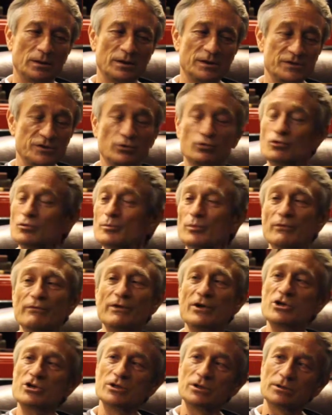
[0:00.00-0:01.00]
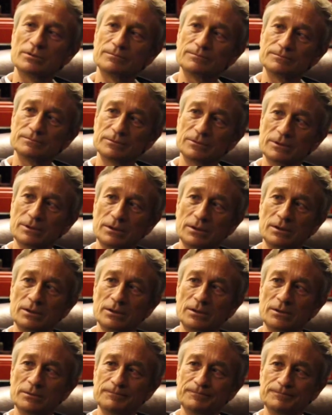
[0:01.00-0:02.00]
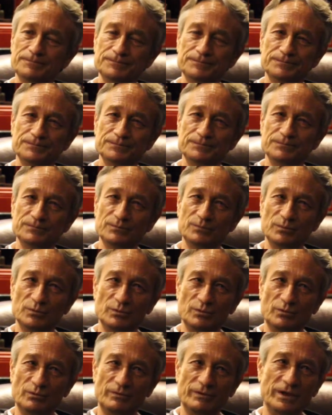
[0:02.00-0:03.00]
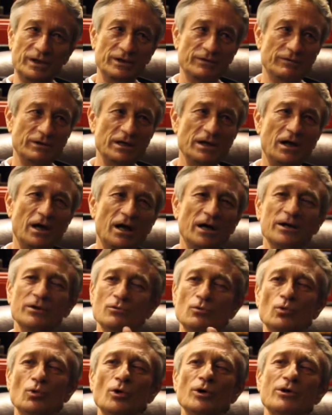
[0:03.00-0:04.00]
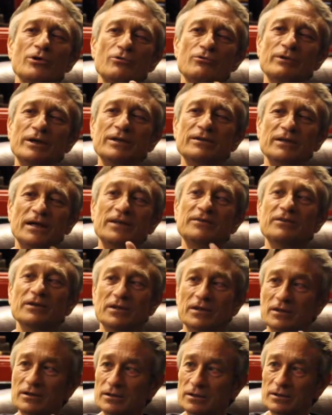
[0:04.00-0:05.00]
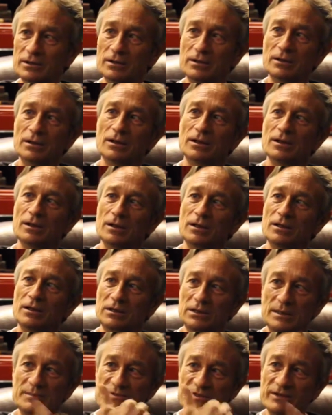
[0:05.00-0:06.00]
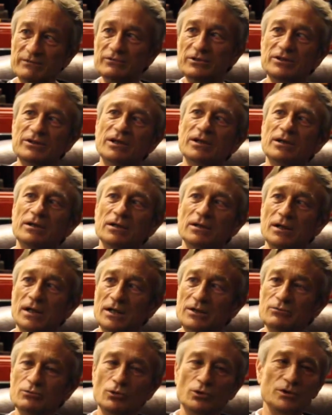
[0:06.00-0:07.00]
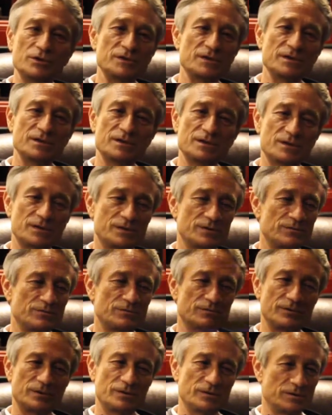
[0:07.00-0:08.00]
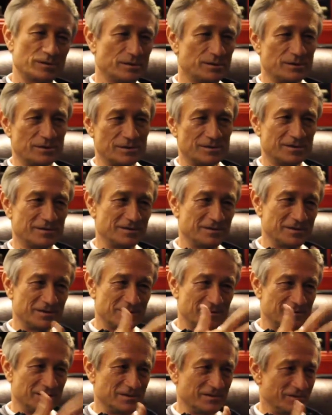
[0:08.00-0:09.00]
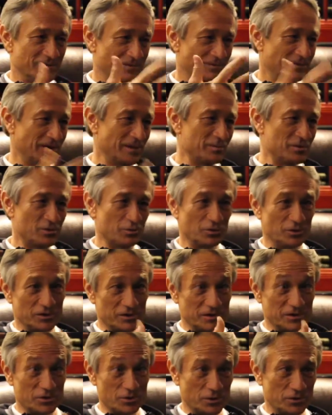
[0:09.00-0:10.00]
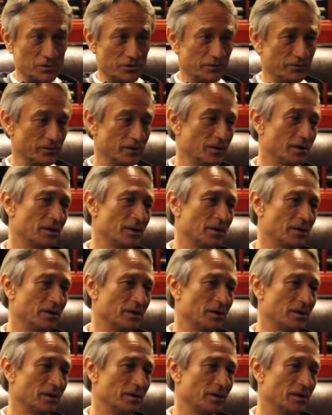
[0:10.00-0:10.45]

he's a true professional. Um, very very high work rate ethic. He comes every day and works his his, his, his, his famous words his socks off.